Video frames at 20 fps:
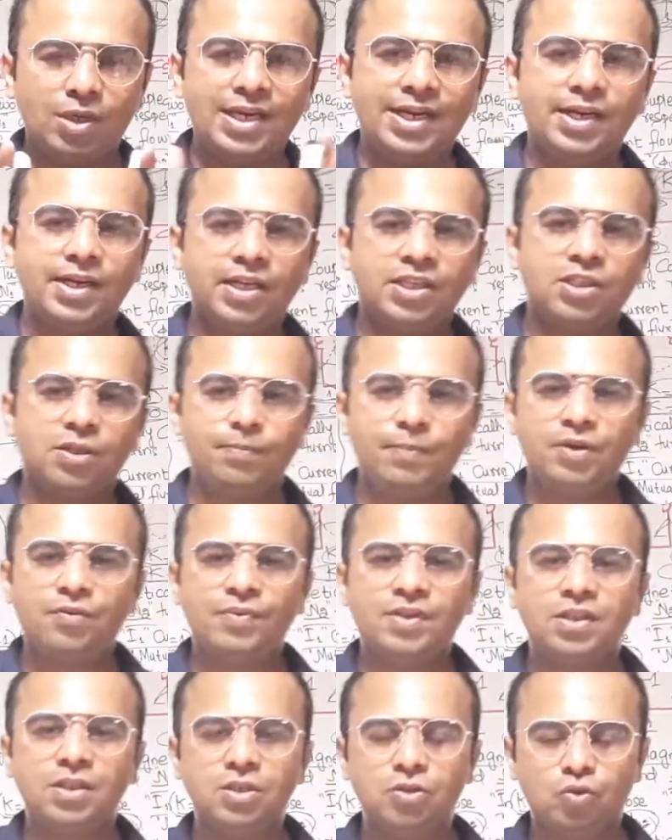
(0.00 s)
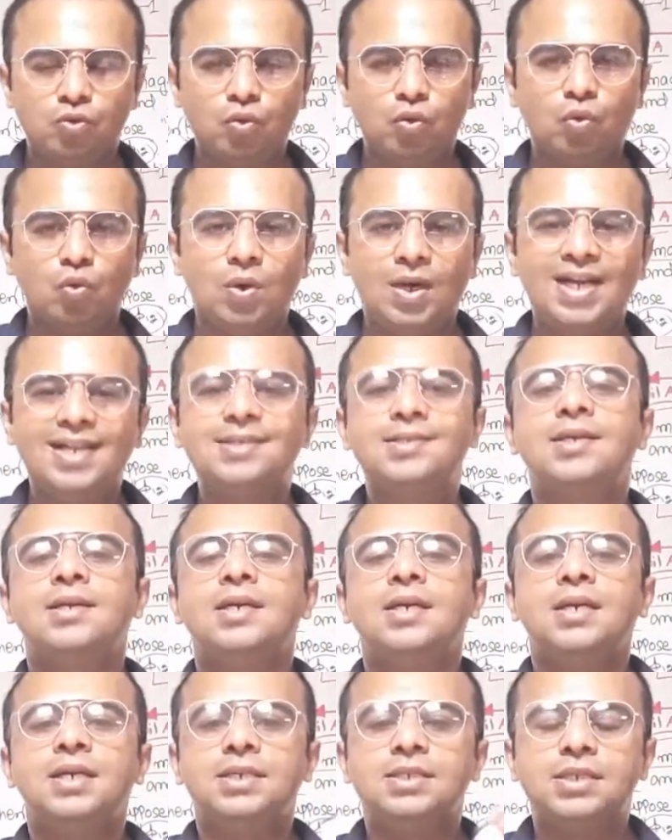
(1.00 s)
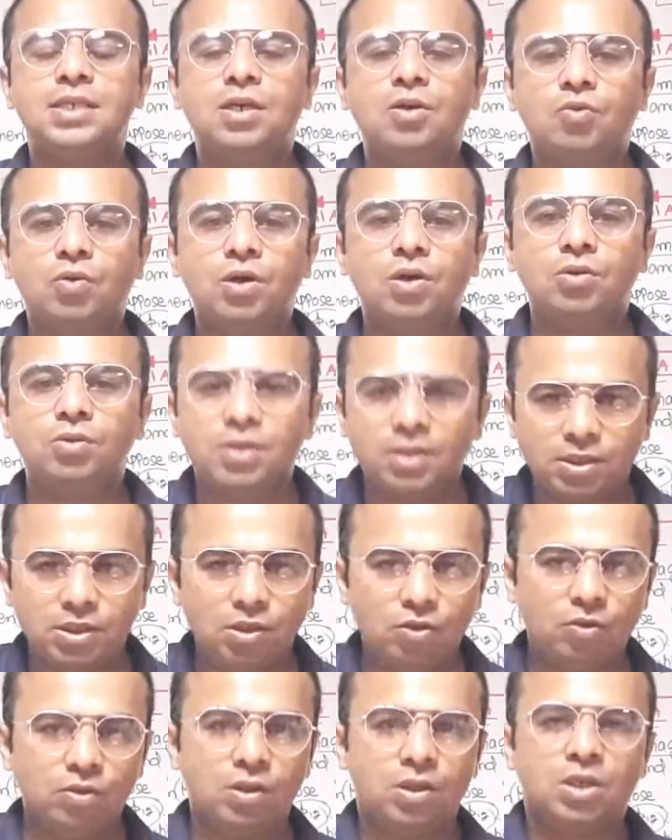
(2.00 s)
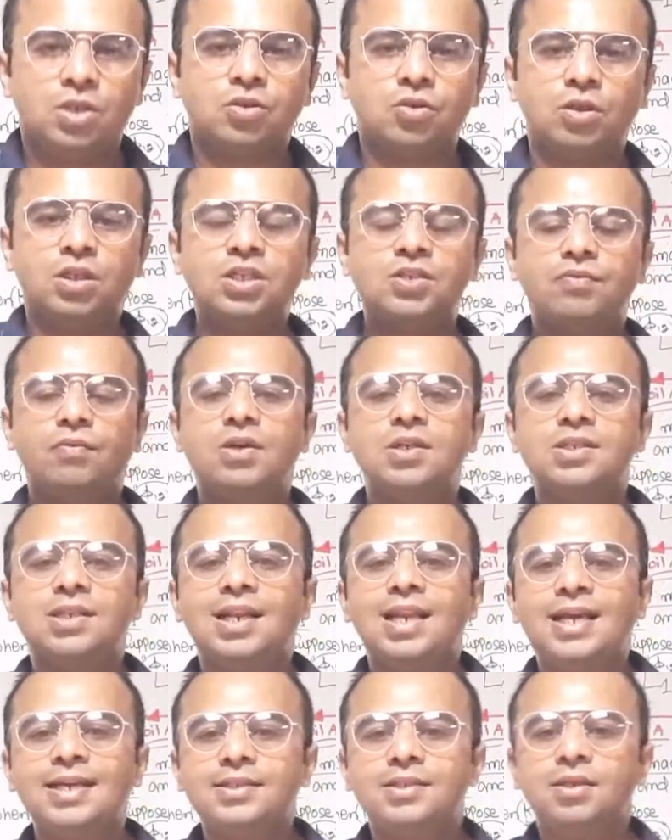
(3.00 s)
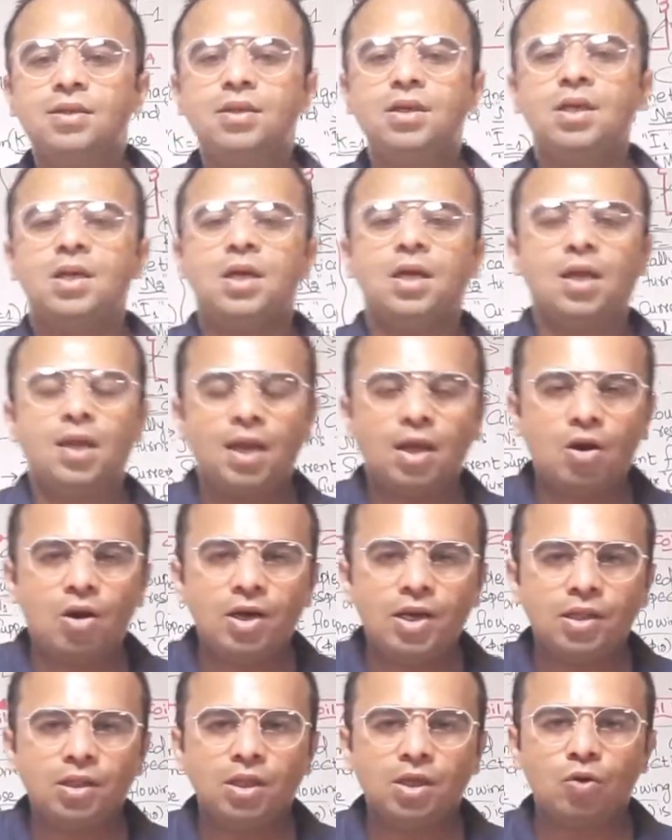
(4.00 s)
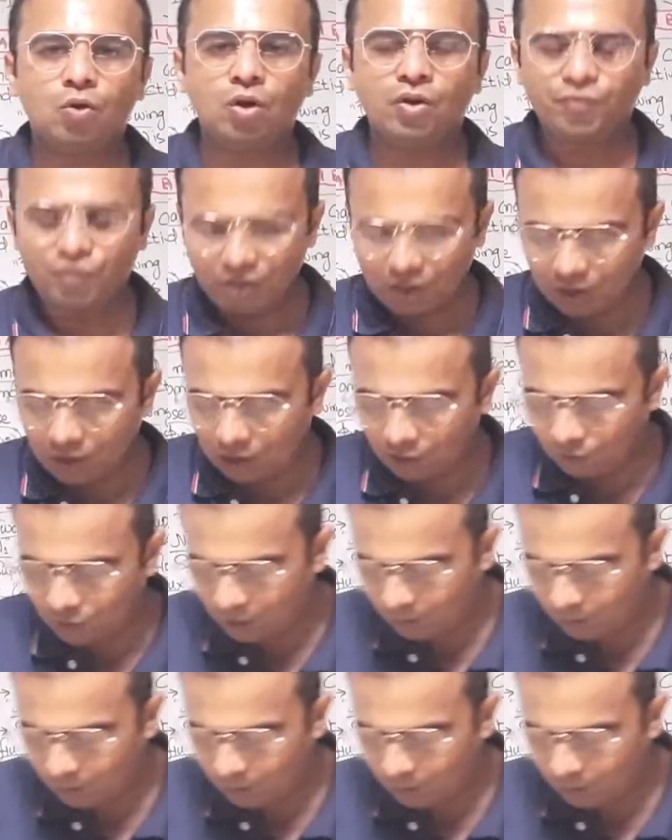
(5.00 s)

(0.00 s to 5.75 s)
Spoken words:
induction between these two coils is equal to the 0. So this was the lecture regarding the coefficient of